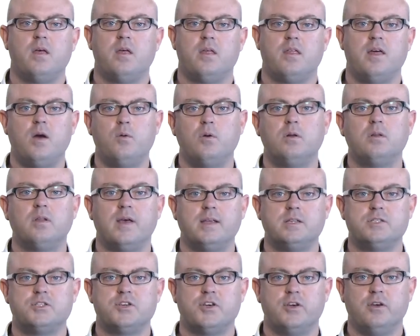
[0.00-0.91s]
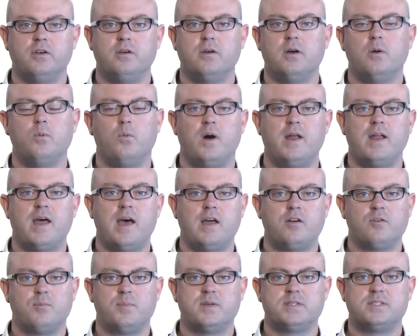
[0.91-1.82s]
they will lend you
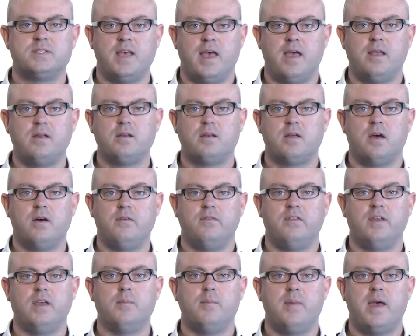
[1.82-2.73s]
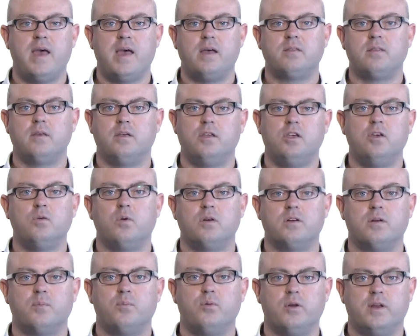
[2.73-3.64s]
100% of the amount that you
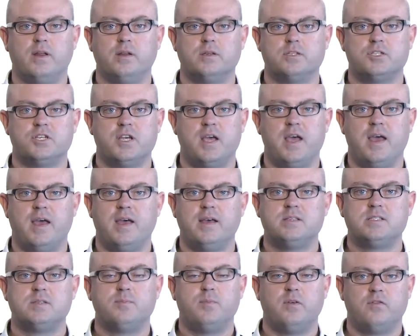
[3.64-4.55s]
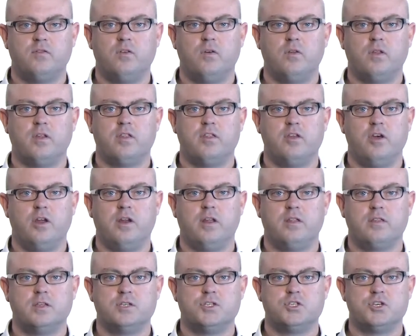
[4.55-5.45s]
want to put in shares before the
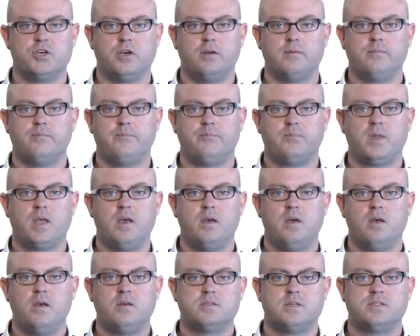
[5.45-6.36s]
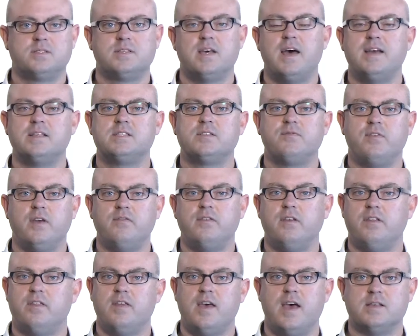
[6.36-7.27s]
30th of June. So say it's
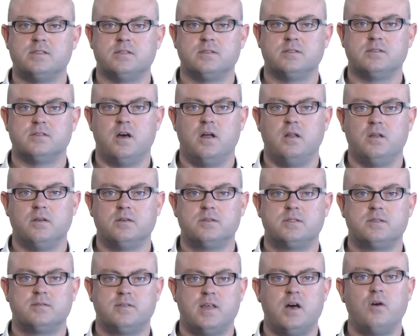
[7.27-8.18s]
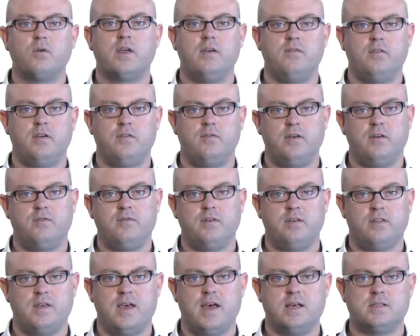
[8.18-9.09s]
$50,000. They'll give you
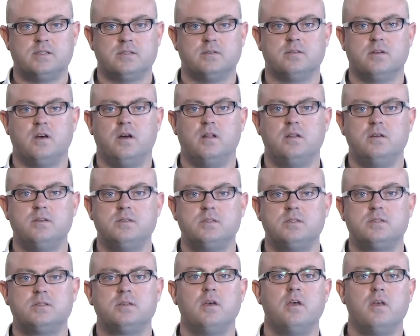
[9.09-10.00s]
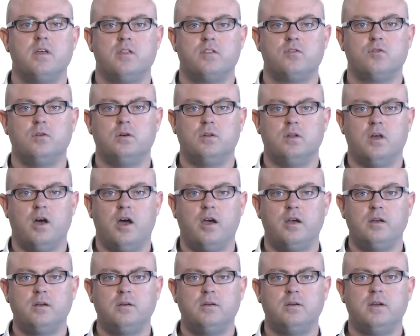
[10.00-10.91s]
$50,000 through a
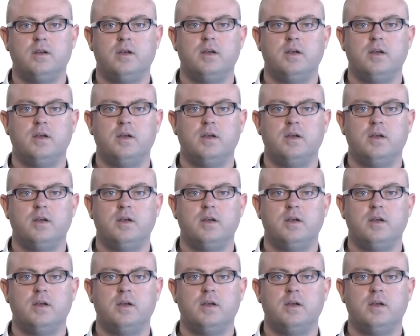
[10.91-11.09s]
loan,